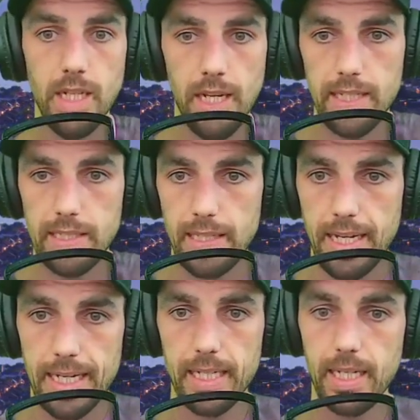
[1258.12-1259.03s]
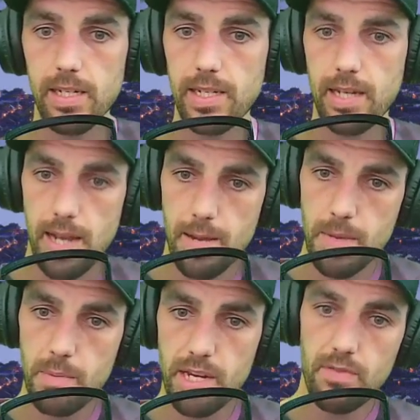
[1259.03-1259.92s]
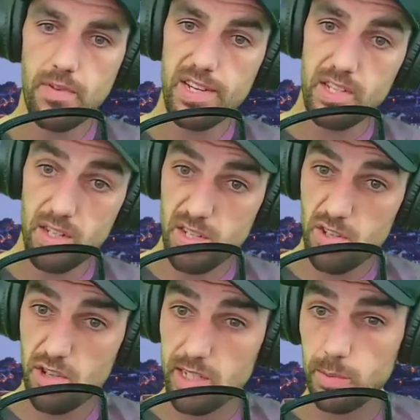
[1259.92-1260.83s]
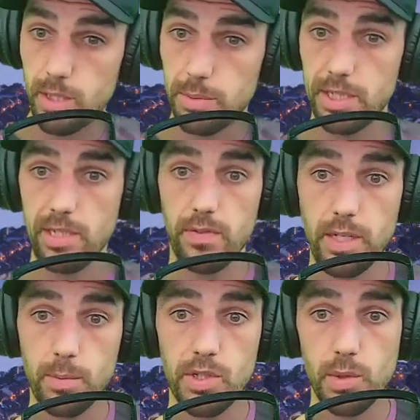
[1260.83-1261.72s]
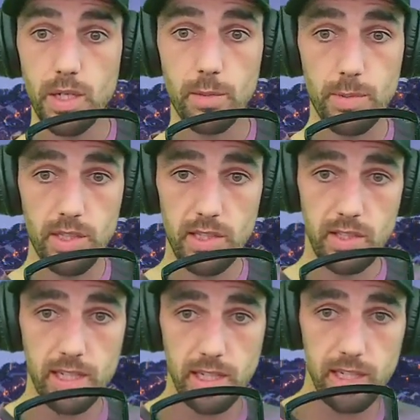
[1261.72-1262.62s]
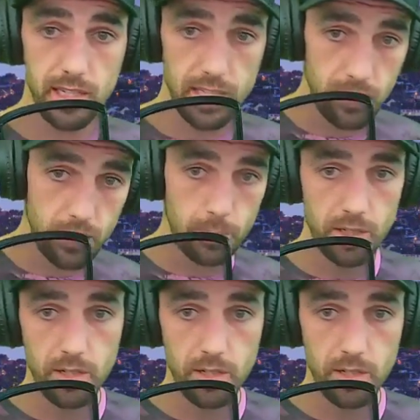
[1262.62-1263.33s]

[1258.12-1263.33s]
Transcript: sadly, like uh, maybe they vested interest, maybe their pharmaceutical bodies they're kind of giving them the old